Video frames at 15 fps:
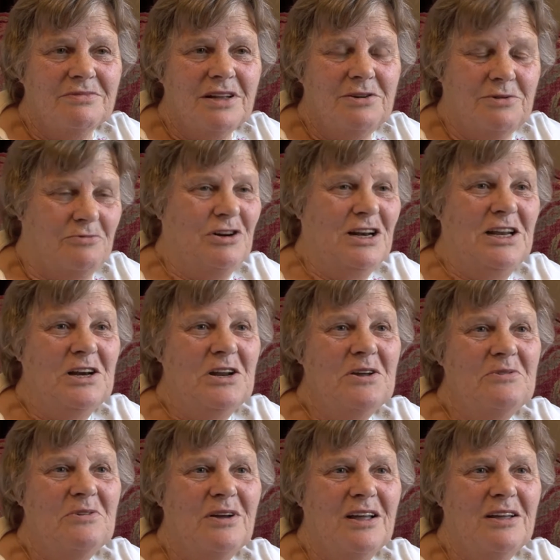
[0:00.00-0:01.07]
I don't really
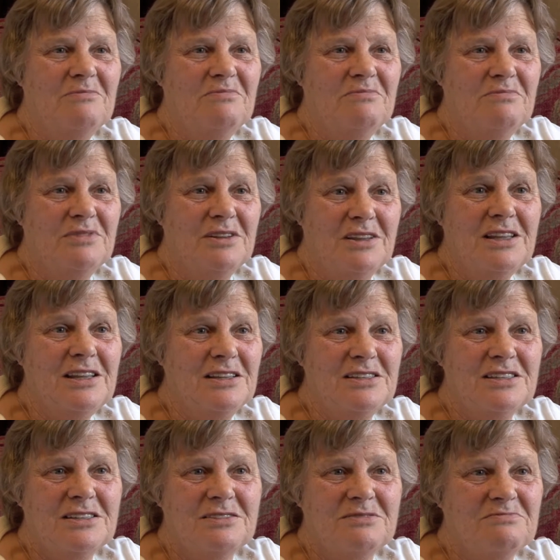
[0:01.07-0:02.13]
know, but
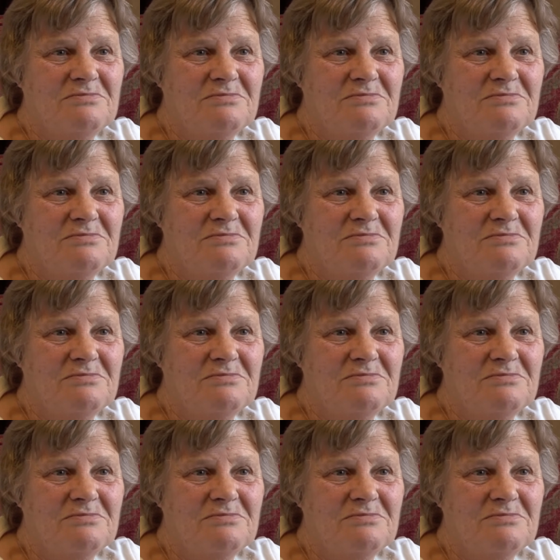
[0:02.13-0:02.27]
things that